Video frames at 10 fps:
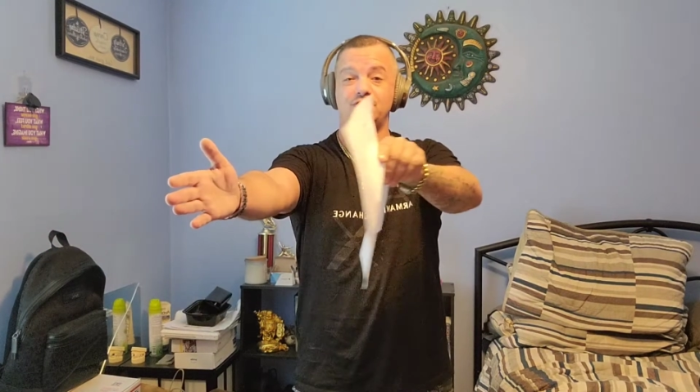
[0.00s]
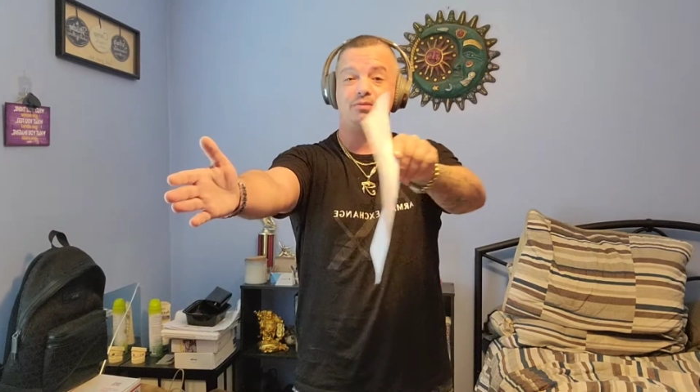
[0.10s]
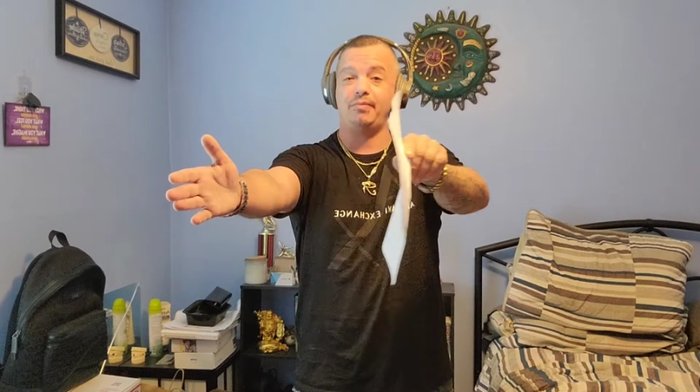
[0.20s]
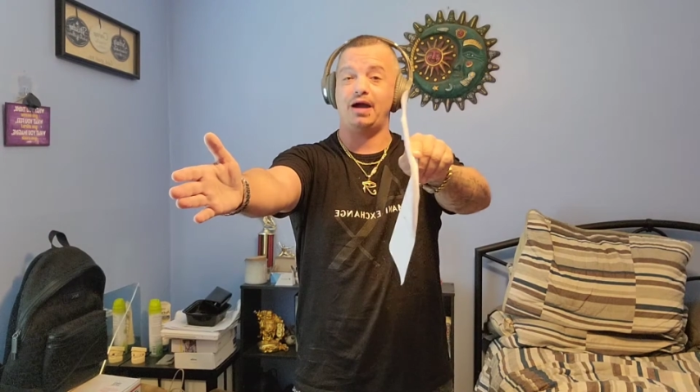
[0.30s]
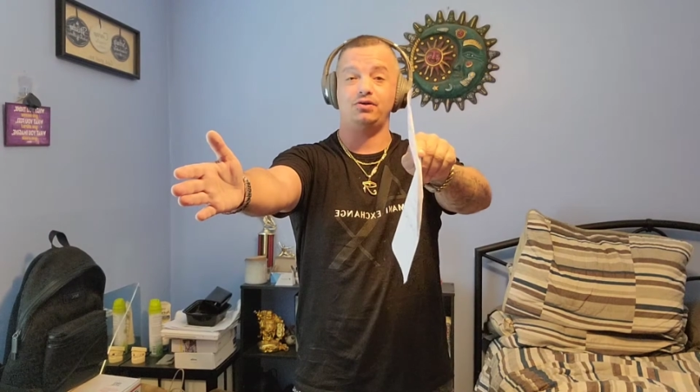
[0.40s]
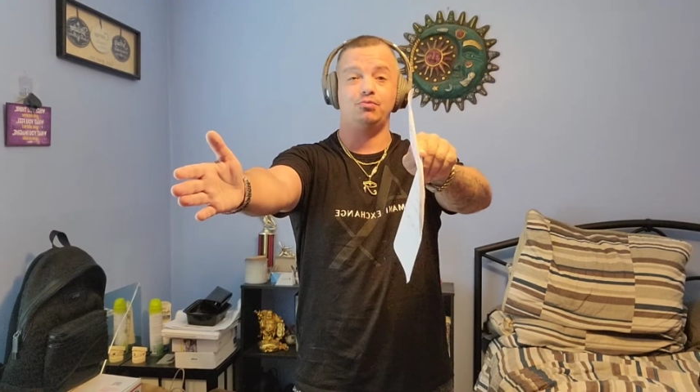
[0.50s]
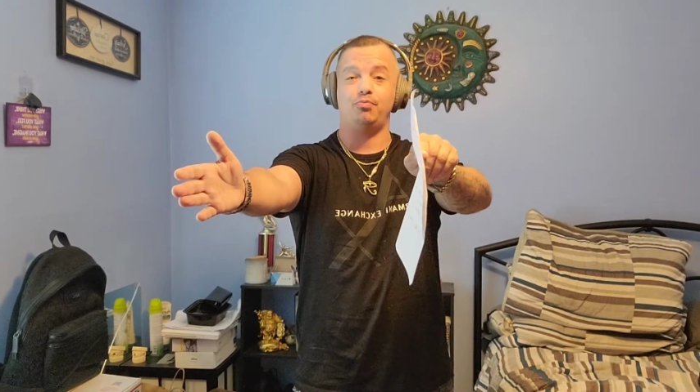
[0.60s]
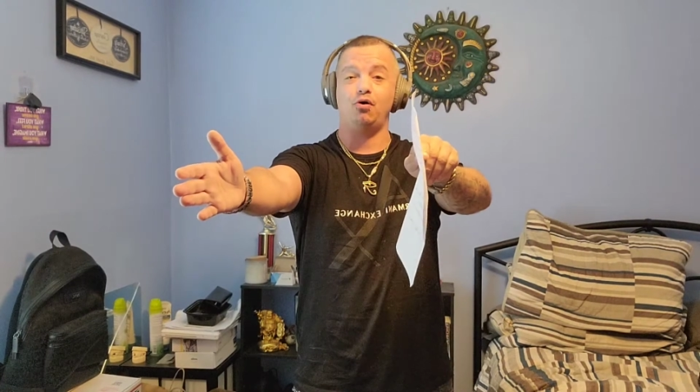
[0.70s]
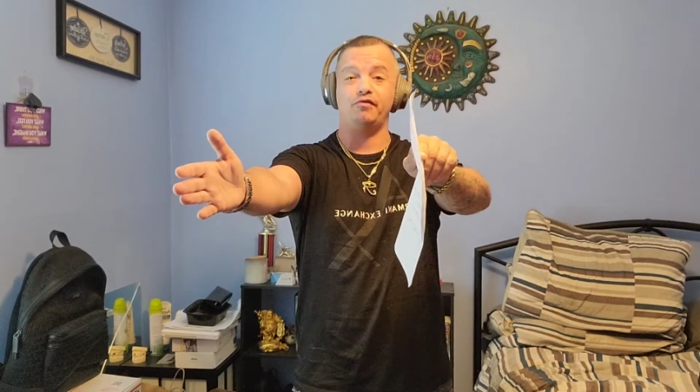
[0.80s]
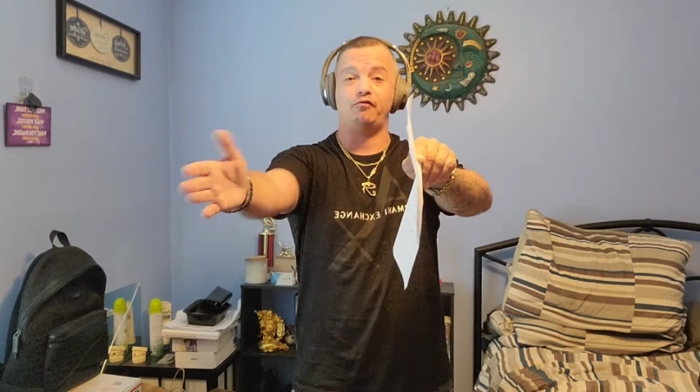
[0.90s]
to the amount you
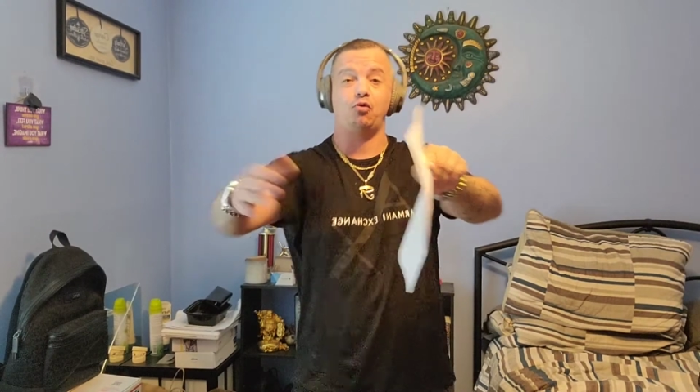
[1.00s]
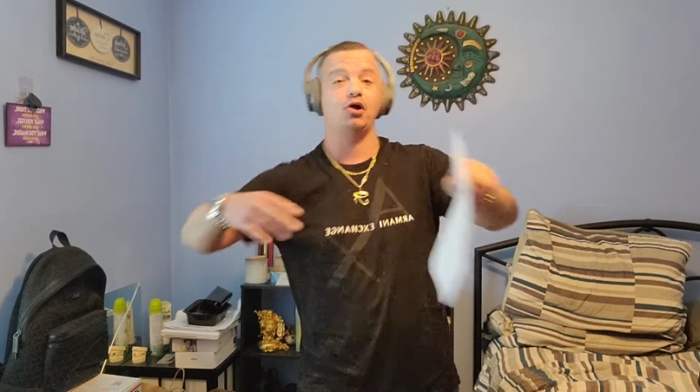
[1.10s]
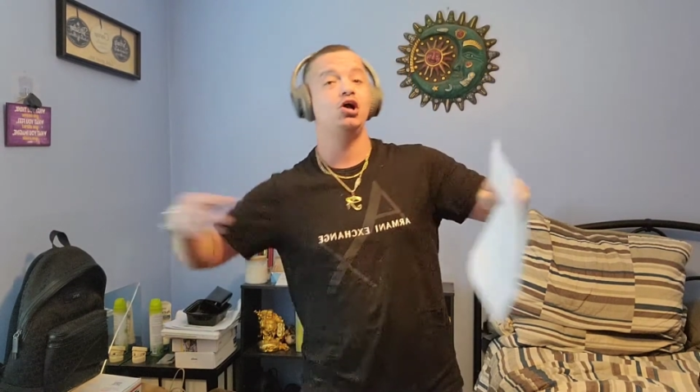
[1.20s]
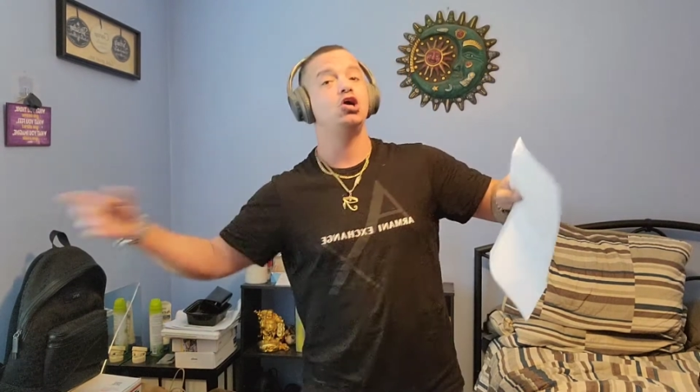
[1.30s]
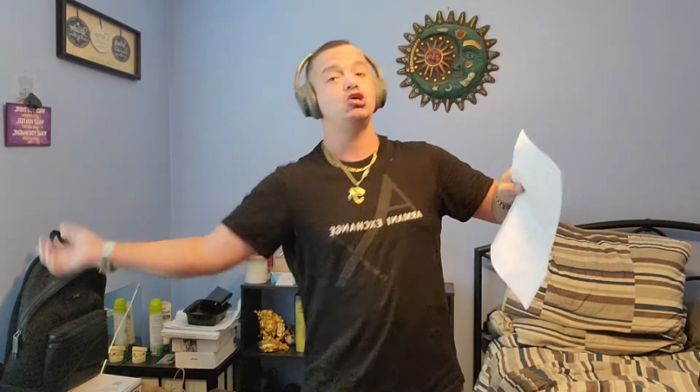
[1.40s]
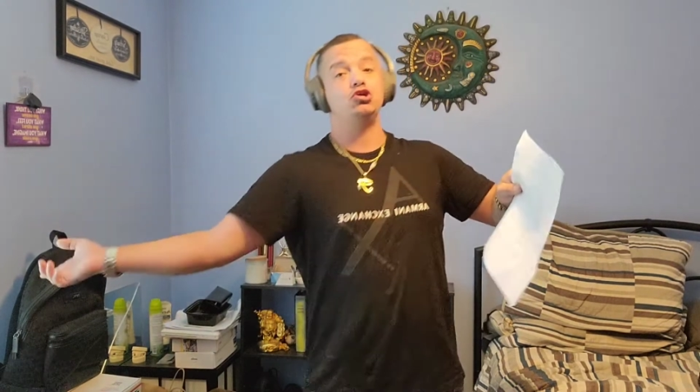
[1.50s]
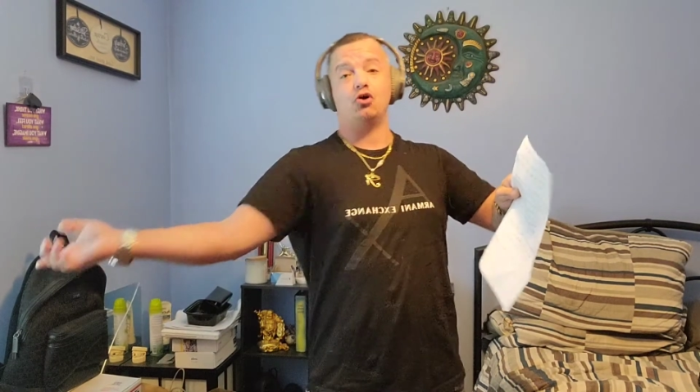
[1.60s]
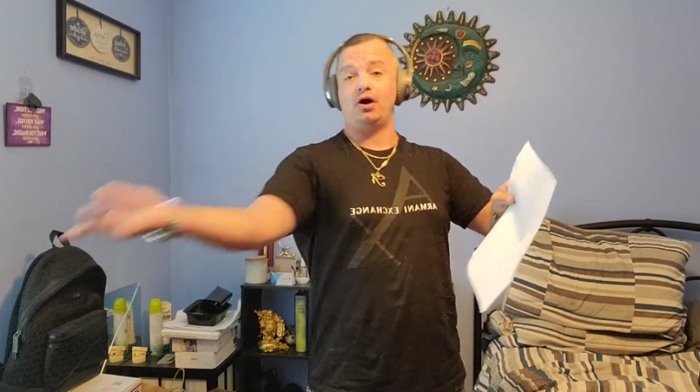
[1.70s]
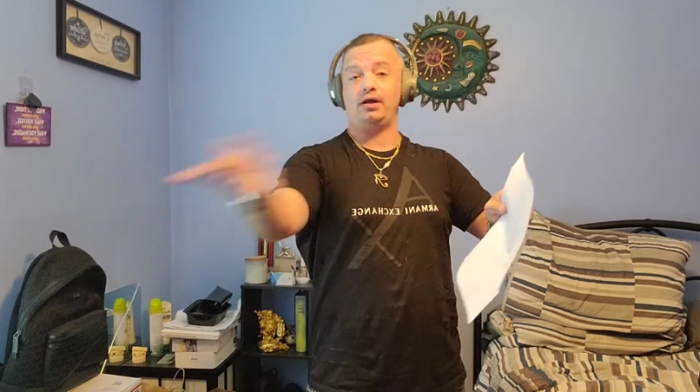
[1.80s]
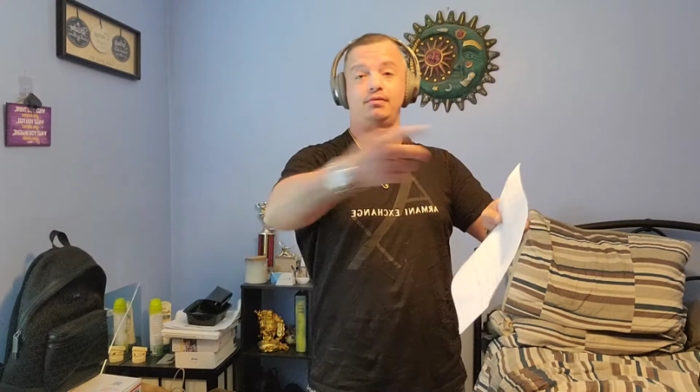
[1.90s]
bought it for,
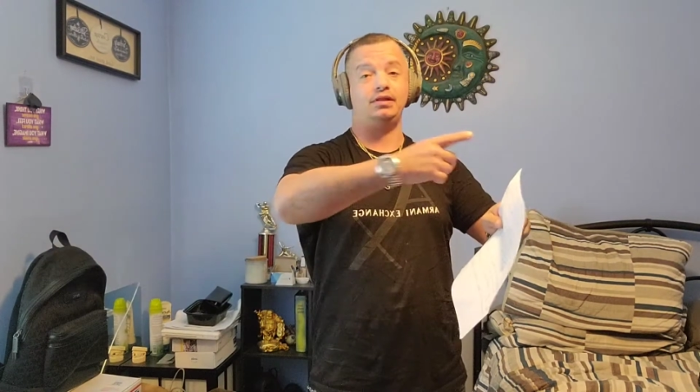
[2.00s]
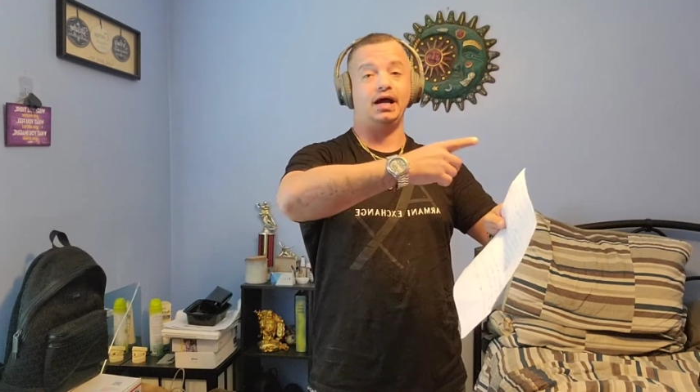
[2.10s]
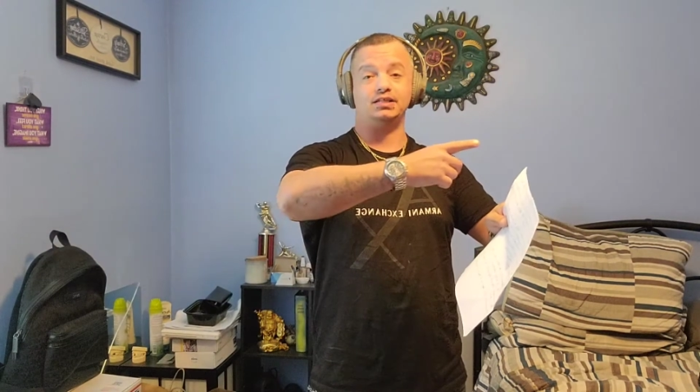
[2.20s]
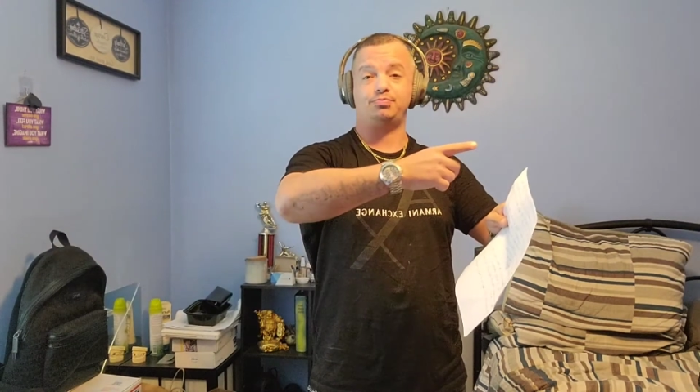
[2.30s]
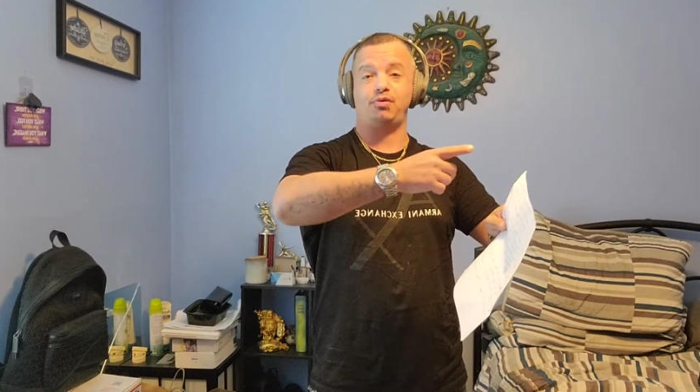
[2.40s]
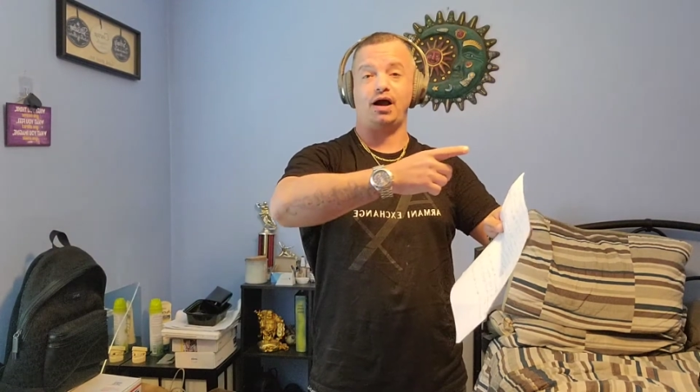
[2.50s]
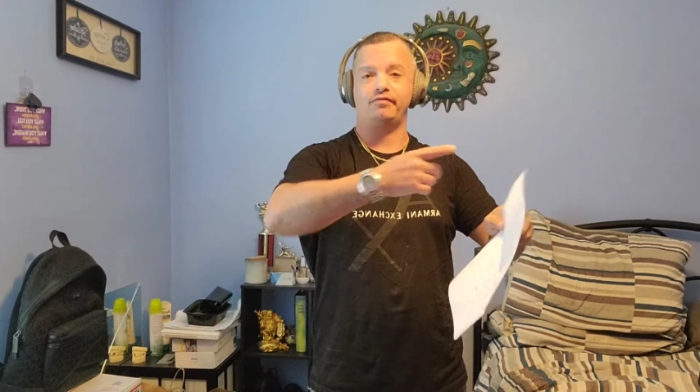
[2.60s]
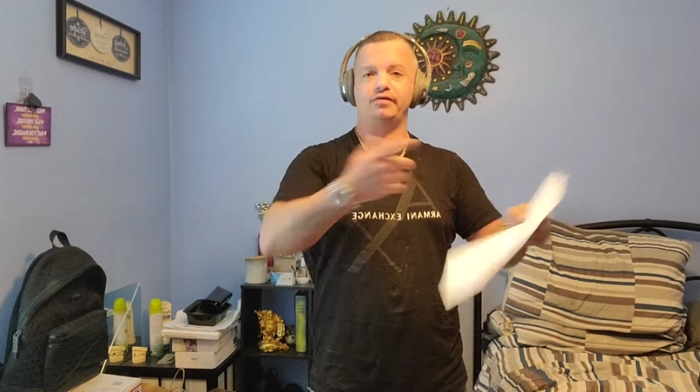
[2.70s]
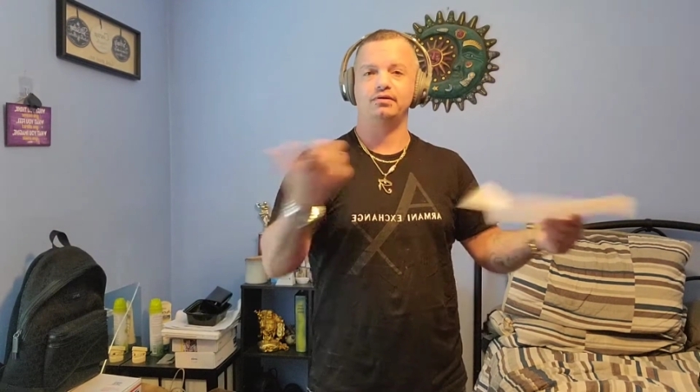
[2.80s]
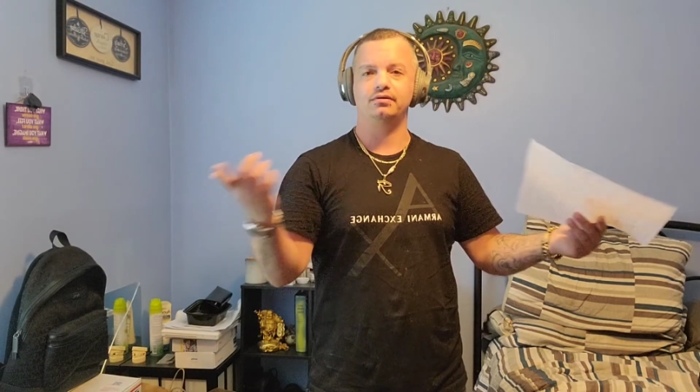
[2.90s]
you're on a nice
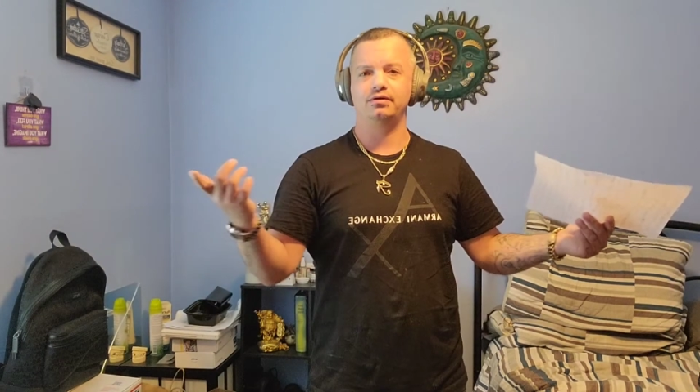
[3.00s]
profit.